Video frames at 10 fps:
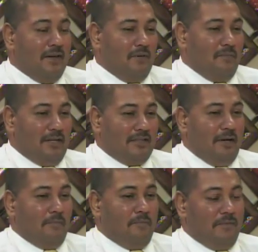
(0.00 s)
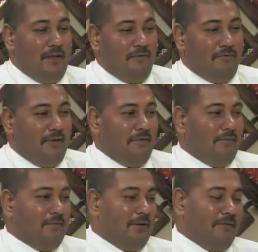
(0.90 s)
But
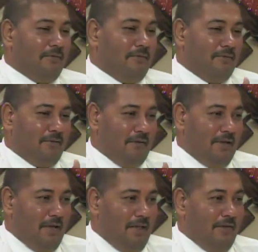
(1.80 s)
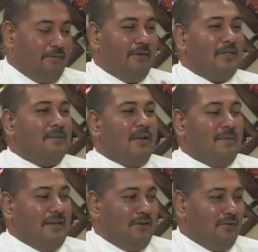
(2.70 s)
if the fees become
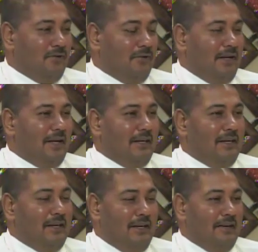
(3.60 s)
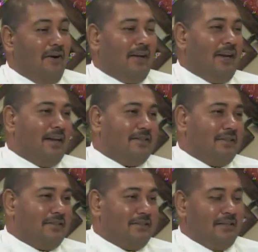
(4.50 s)
an issue and the
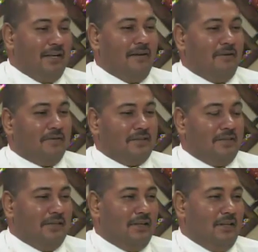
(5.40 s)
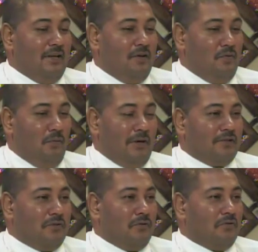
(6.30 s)
organizers and the FRC
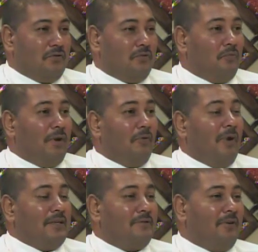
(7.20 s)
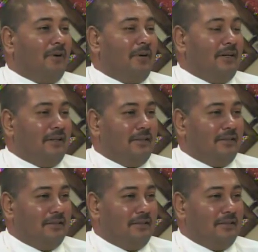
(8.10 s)
wants to request for